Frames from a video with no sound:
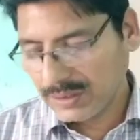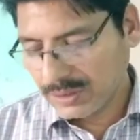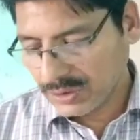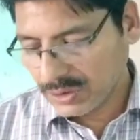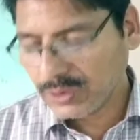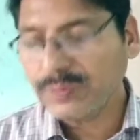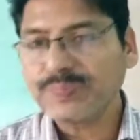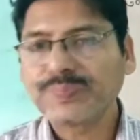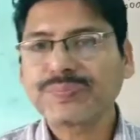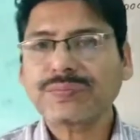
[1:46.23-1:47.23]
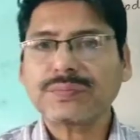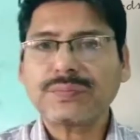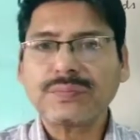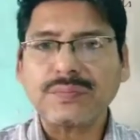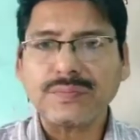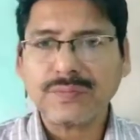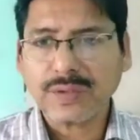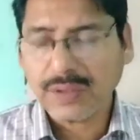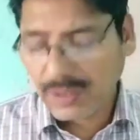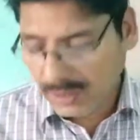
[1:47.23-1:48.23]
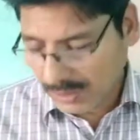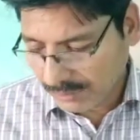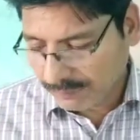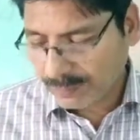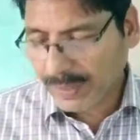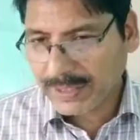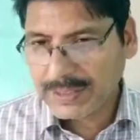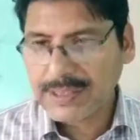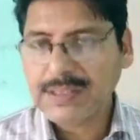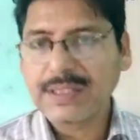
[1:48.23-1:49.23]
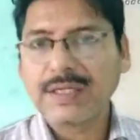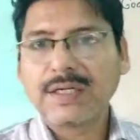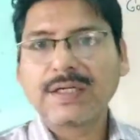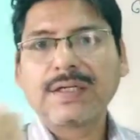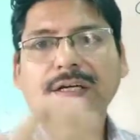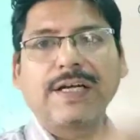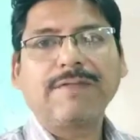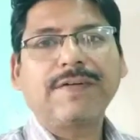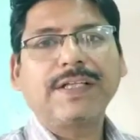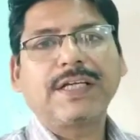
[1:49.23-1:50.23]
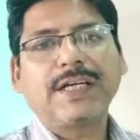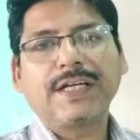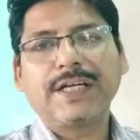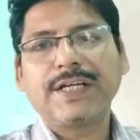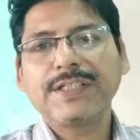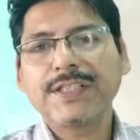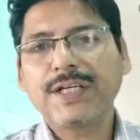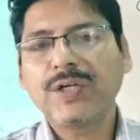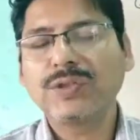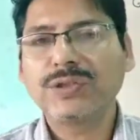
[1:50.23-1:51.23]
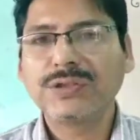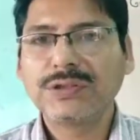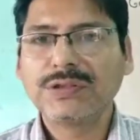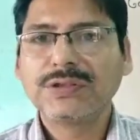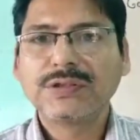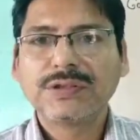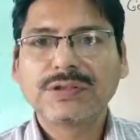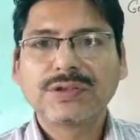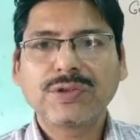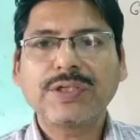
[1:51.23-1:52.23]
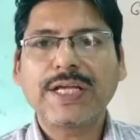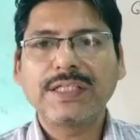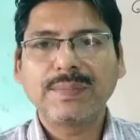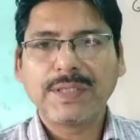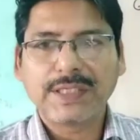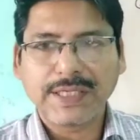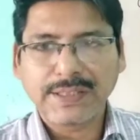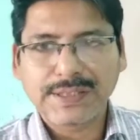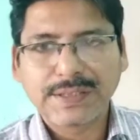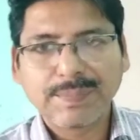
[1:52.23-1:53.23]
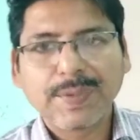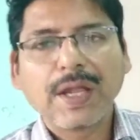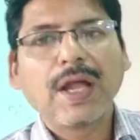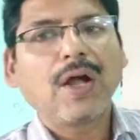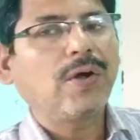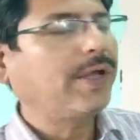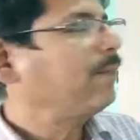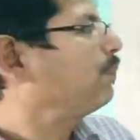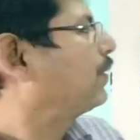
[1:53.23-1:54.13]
So if we buy this refrigerator, it is the good. So tangible things. Okay.